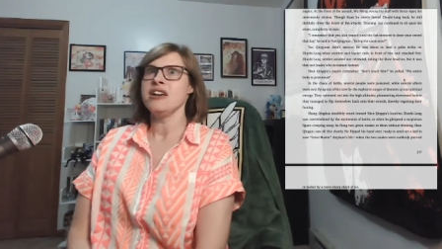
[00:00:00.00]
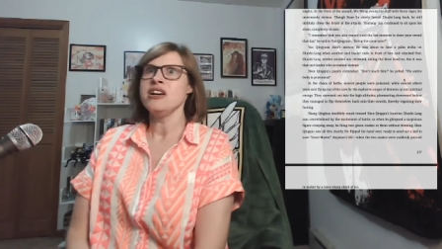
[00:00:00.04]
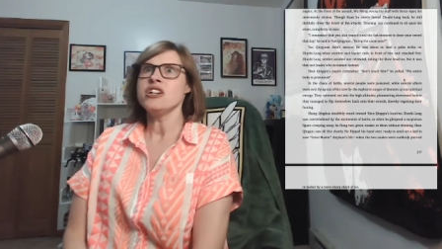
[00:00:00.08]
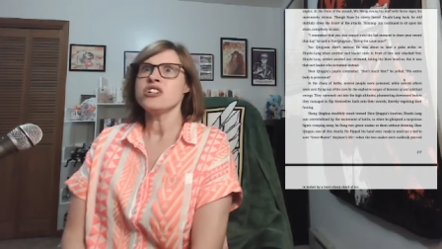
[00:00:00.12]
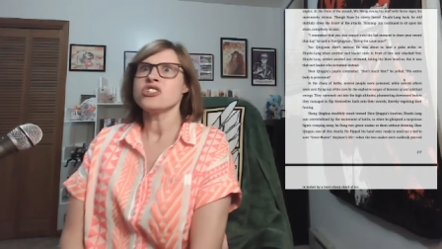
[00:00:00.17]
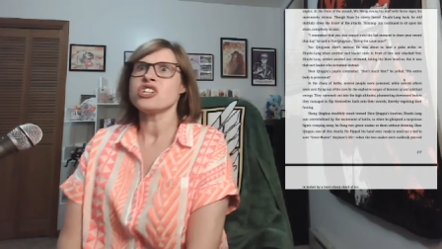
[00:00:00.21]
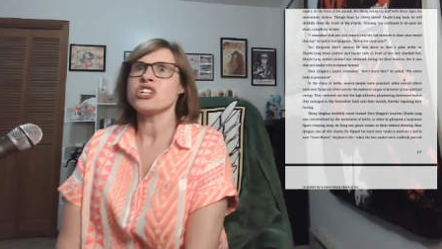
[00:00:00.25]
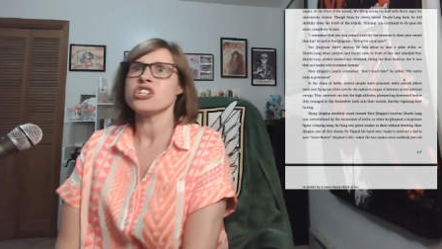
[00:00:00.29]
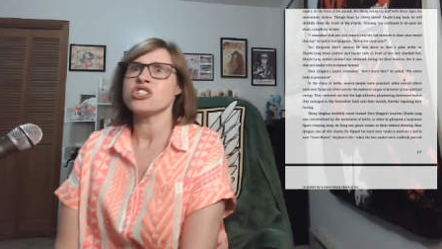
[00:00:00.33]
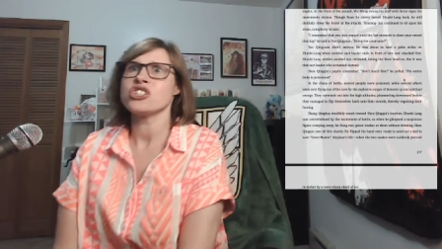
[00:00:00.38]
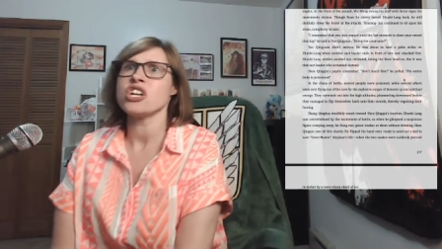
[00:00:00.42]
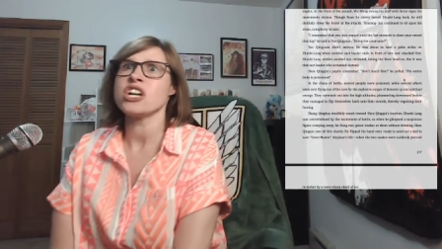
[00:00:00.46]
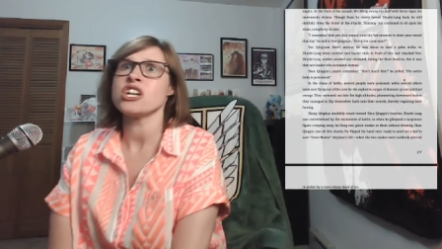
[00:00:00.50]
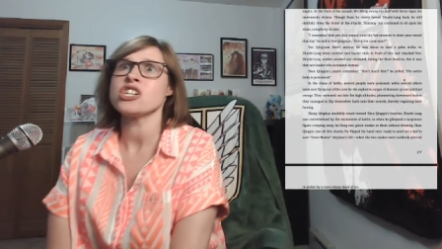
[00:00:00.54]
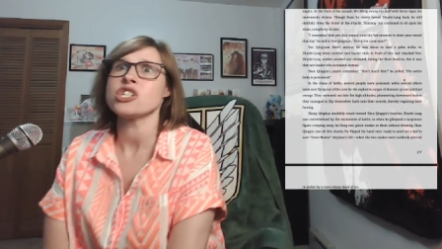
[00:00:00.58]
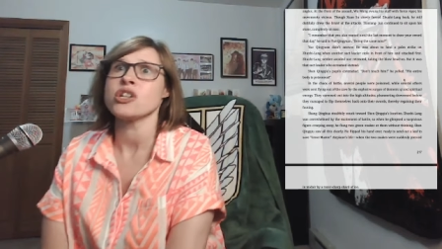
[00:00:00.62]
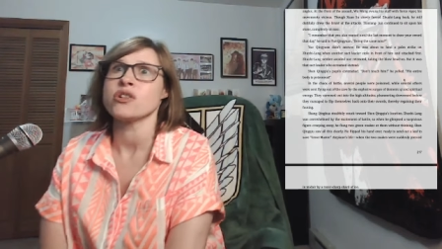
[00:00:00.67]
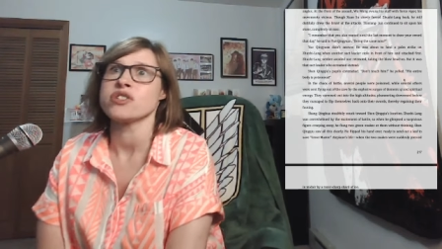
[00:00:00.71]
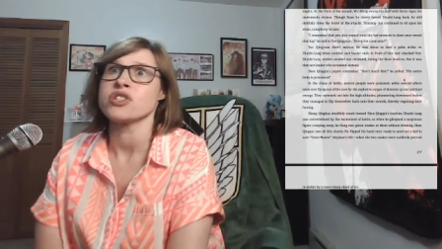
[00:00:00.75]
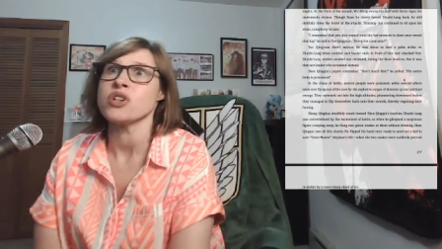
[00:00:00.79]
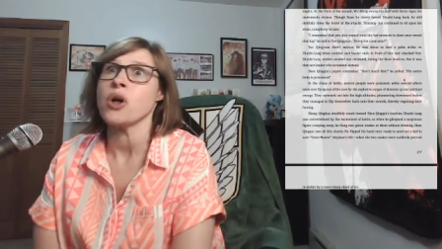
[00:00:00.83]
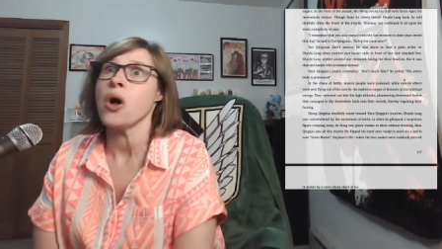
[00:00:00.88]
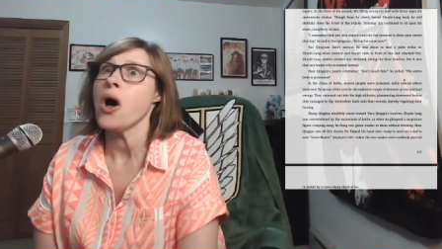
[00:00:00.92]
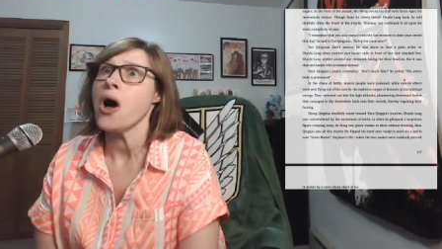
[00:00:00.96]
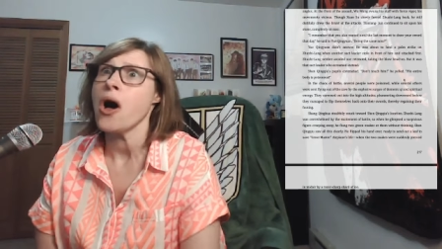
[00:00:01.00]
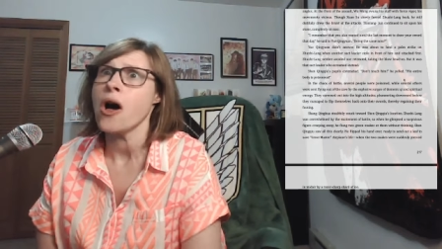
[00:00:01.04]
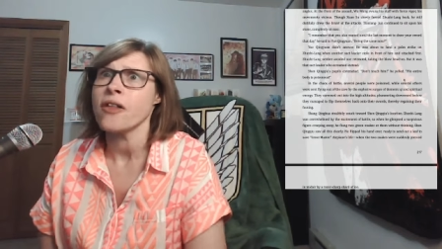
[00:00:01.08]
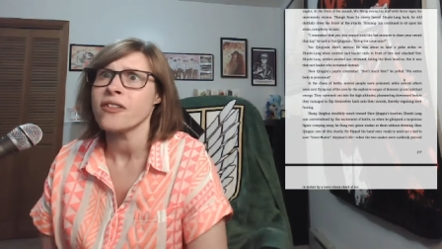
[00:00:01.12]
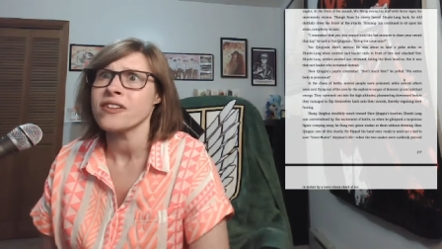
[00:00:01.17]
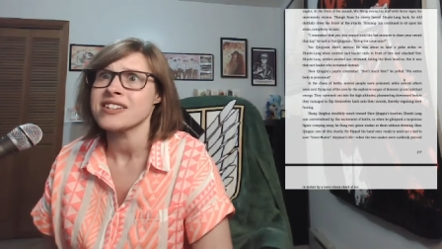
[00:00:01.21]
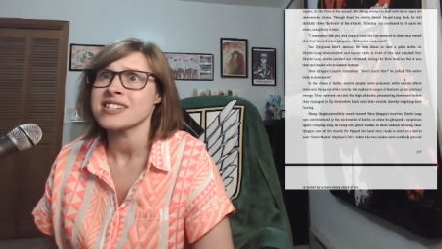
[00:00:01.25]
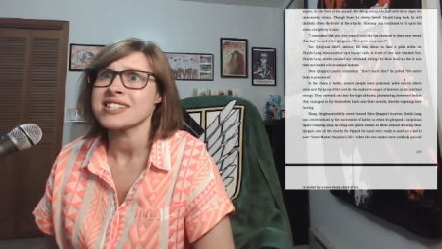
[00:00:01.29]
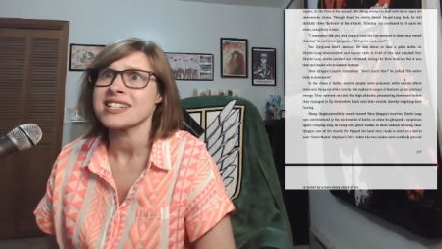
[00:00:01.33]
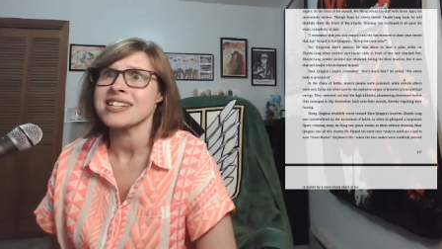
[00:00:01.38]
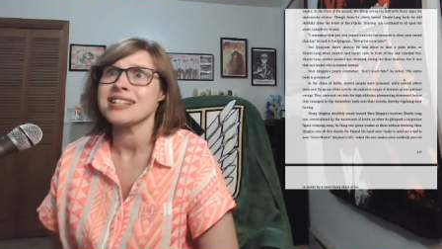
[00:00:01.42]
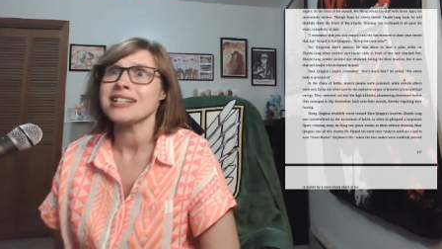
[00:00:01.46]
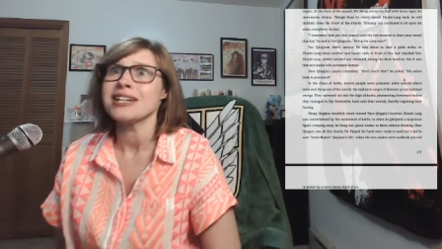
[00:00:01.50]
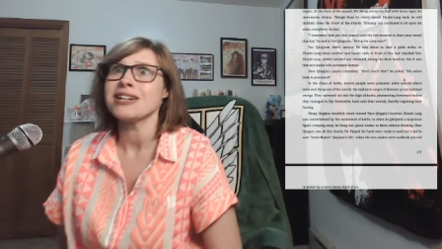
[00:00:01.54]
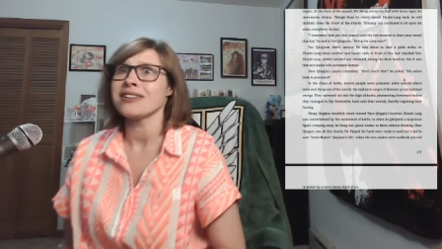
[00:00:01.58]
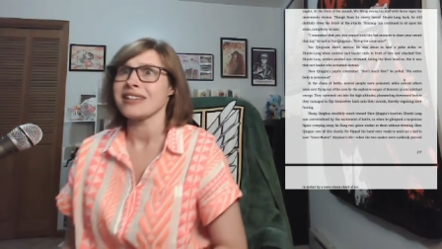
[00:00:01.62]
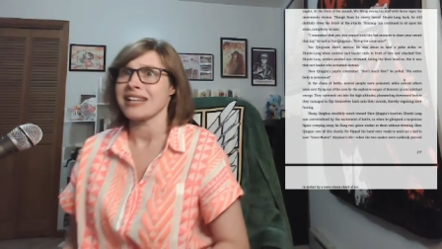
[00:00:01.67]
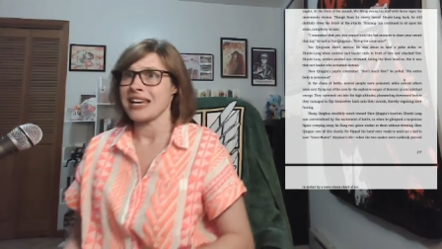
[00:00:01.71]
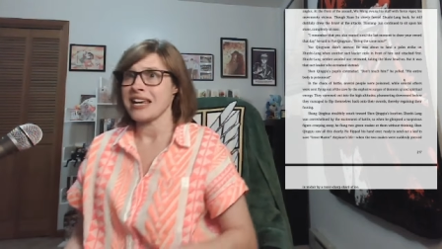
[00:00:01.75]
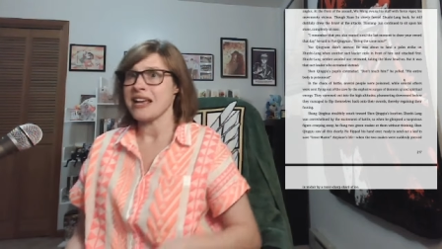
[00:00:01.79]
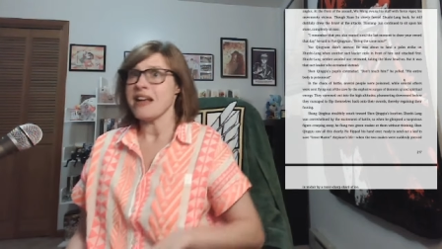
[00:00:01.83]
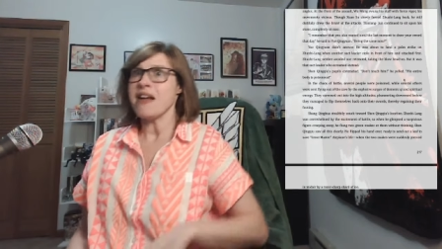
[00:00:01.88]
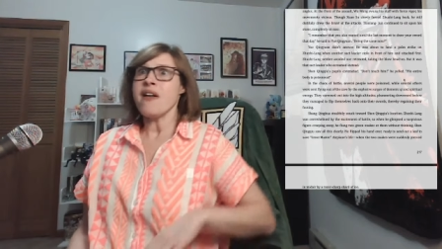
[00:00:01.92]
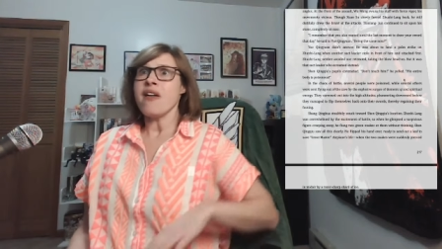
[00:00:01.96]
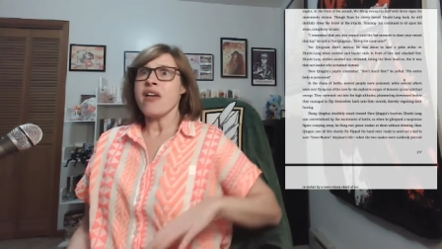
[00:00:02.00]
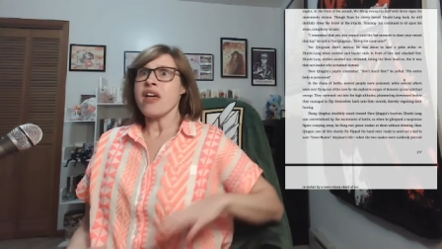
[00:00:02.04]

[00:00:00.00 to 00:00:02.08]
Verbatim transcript: Shin Qingqiu saw all this clearly.